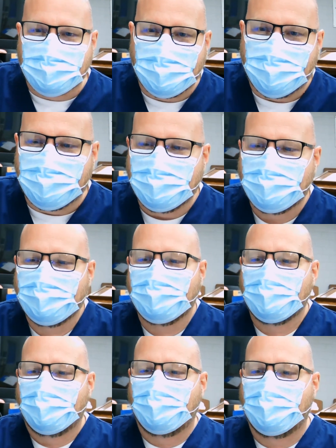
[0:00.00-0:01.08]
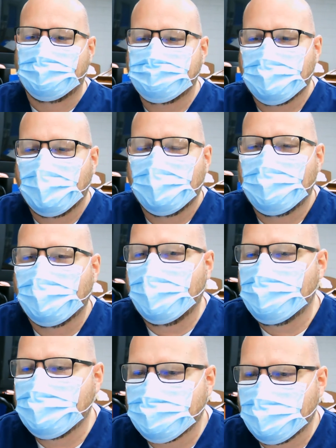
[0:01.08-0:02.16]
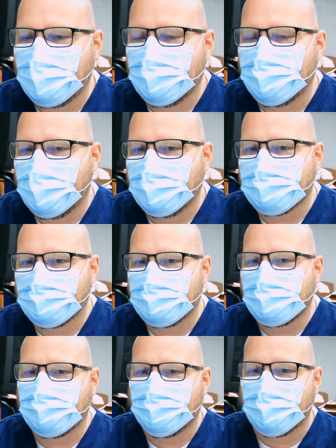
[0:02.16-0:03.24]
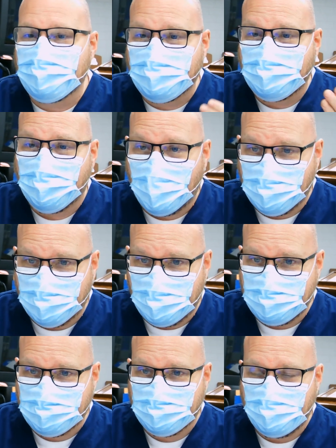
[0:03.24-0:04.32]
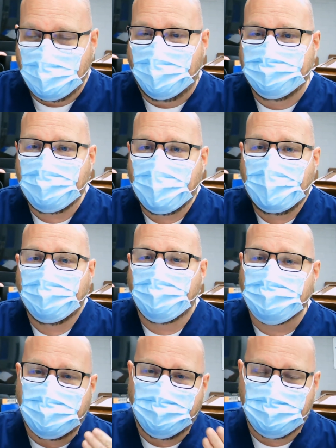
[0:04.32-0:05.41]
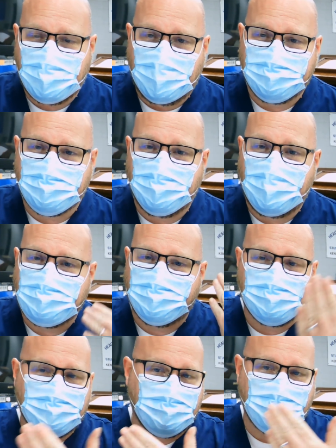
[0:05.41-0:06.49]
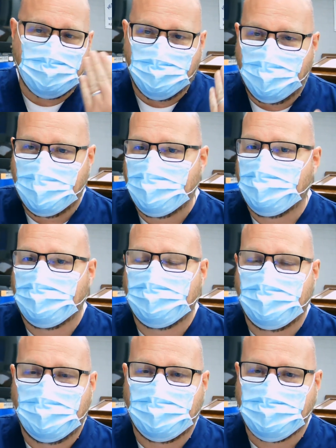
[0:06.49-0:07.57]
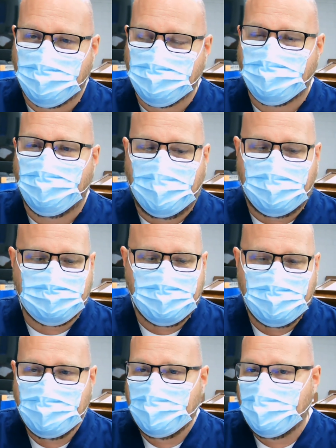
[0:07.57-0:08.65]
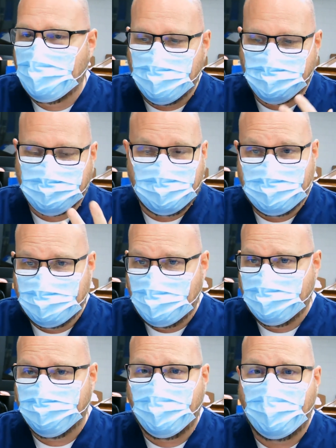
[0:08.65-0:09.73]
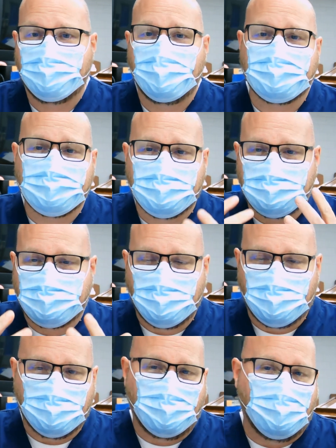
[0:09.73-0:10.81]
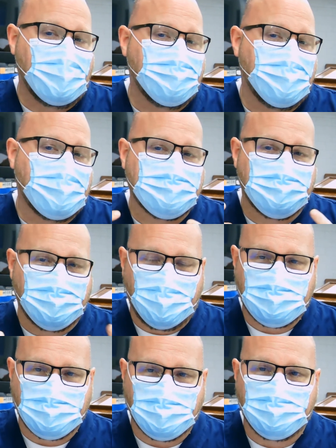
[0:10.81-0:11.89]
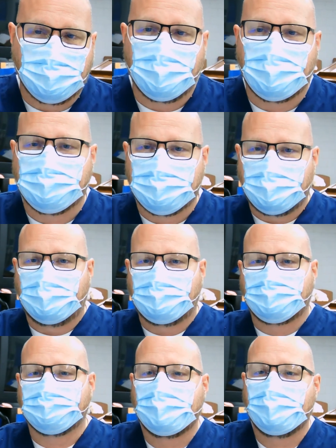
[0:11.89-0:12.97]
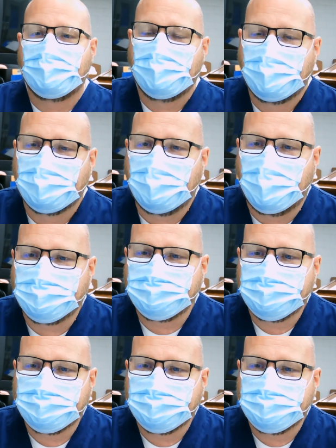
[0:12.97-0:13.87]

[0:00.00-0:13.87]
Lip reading: covered. But let me say that this is appropriate. Now, there's different types of masks. This is just a regular surgical mask. There's an N95 mask. It's generally a white mask, provides a little bit better protection. Now,